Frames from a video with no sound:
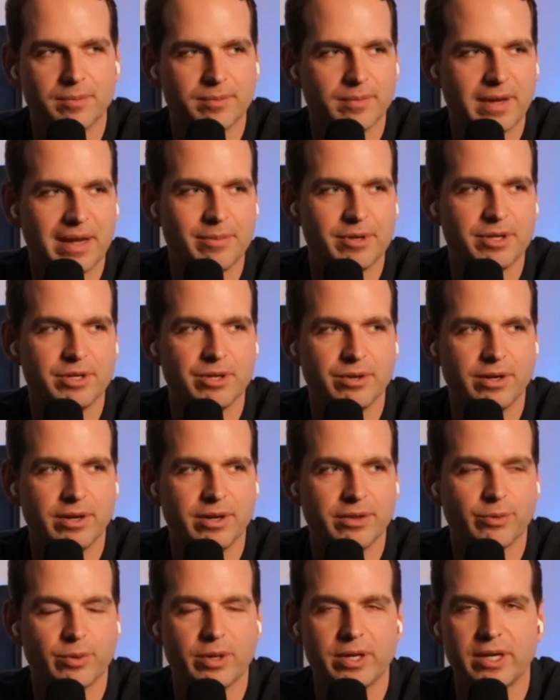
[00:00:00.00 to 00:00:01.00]
I've been doing
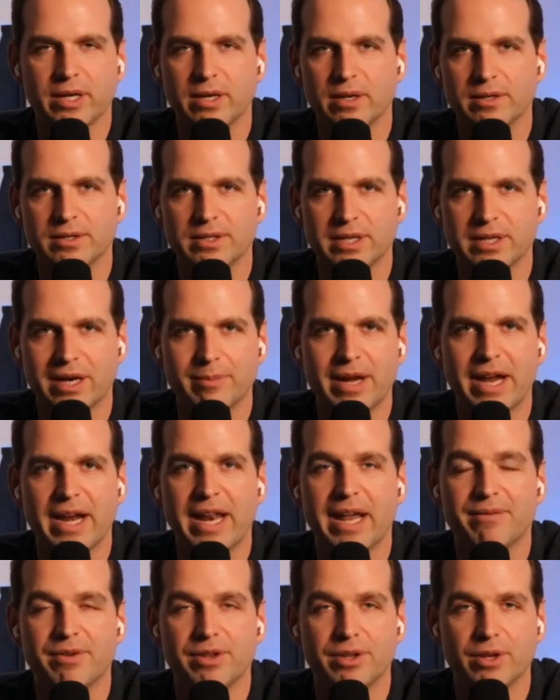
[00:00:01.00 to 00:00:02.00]
it 3 years and I'm not
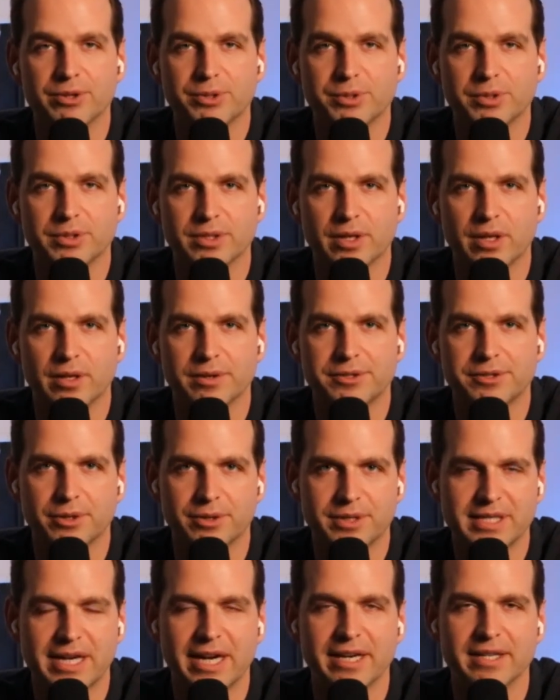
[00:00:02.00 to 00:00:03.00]
having those results, so
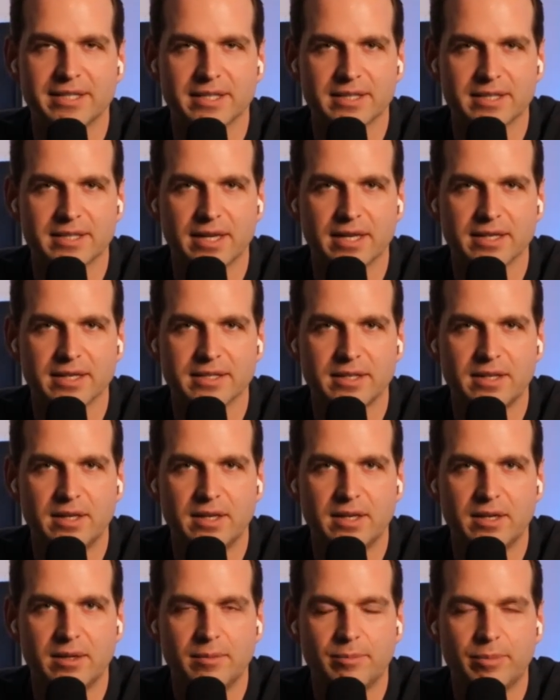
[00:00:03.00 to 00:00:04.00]
it's not a success.
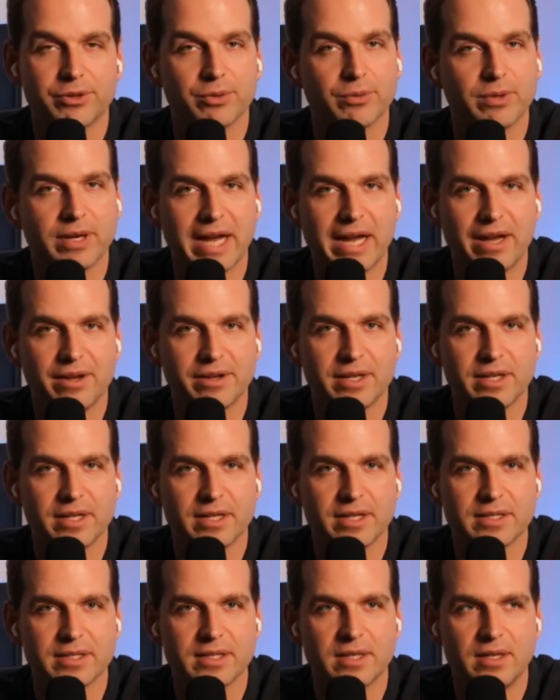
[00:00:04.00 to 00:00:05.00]
But the reality
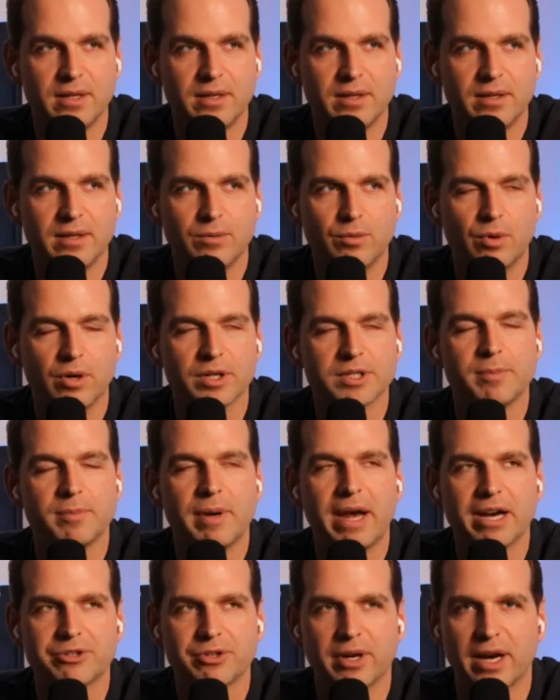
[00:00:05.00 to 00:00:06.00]
is, well, let's
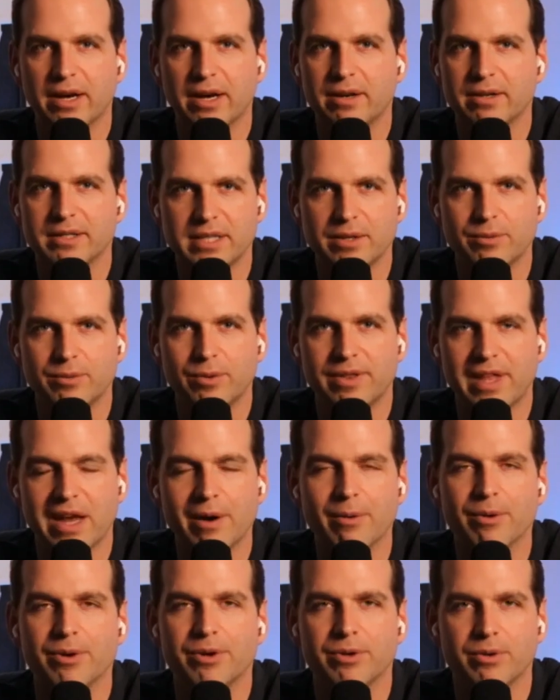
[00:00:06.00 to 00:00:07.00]
backtrack. Let's see what they
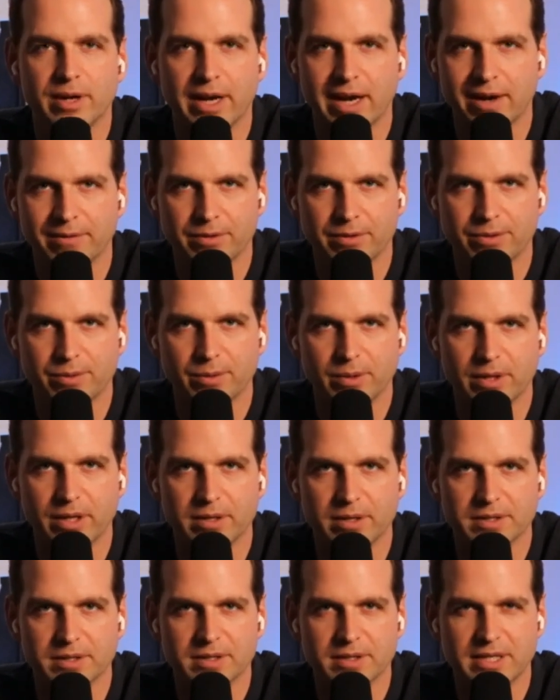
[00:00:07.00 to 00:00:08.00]
were doing after 3
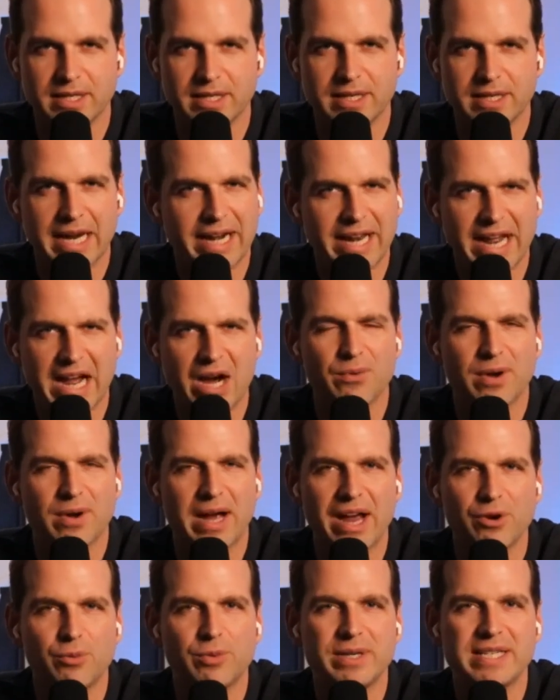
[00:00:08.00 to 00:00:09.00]
years and see kind of
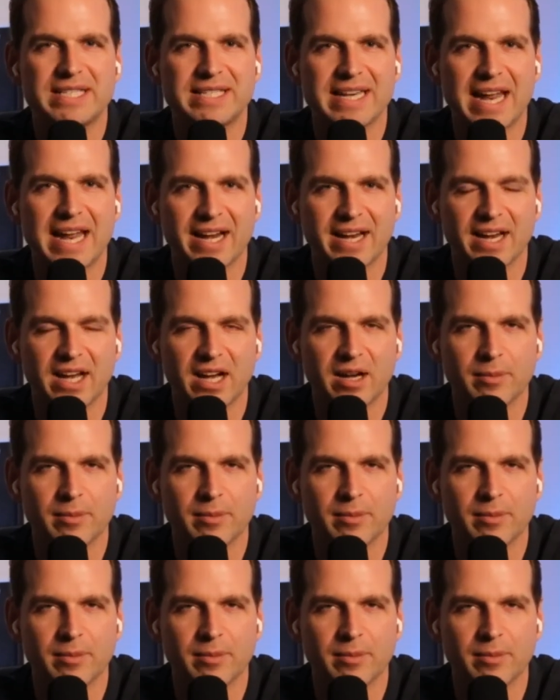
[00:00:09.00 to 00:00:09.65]
how do we stack up?